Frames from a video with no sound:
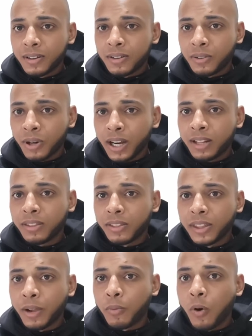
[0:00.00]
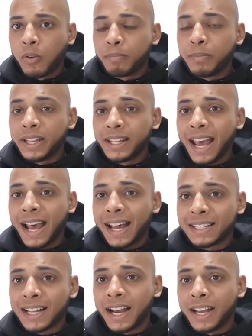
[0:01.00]
right? They won't be
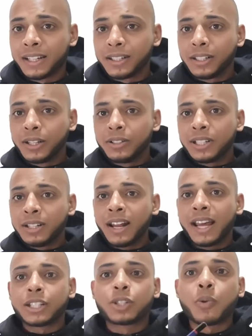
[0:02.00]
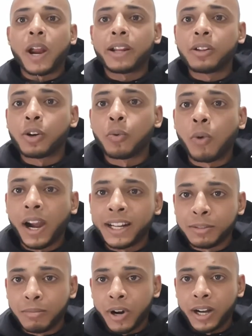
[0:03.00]
as high in gluten as regular
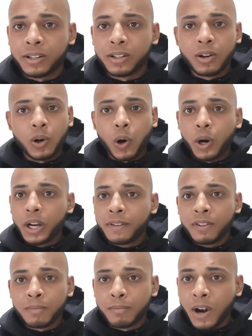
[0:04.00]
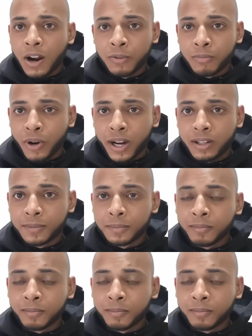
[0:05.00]
white bread or even brown bread.